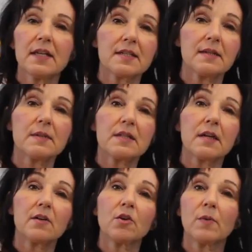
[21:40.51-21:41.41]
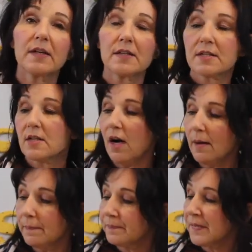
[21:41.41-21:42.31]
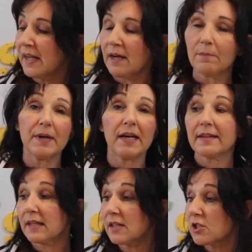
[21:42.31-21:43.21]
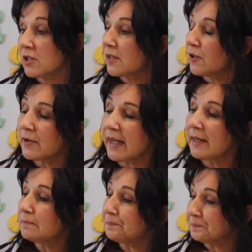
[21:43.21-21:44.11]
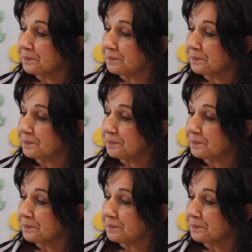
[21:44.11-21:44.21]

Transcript: because sometimes I don't know when to stop. But I think it turned out okay.